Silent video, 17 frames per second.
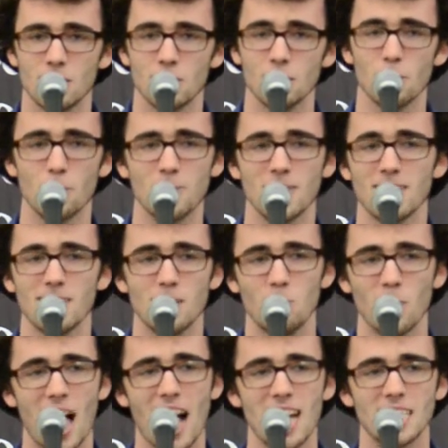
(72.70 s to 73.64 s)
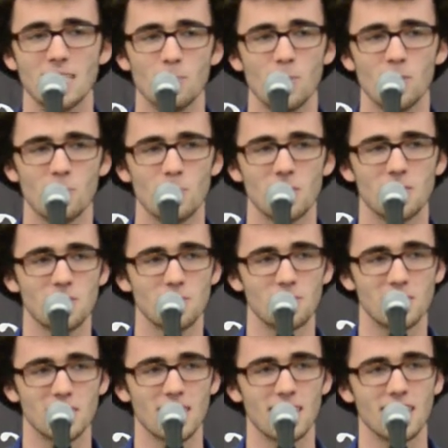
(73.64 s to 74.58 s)
Surely the blacksmith must
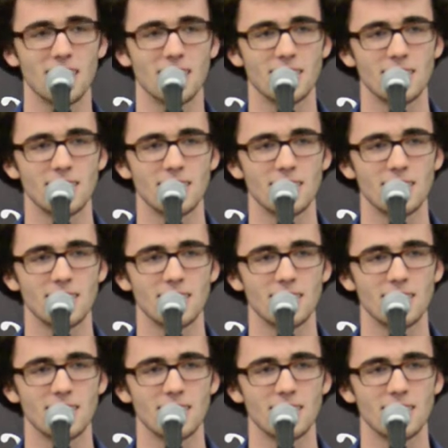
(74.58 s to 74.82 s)
have seen.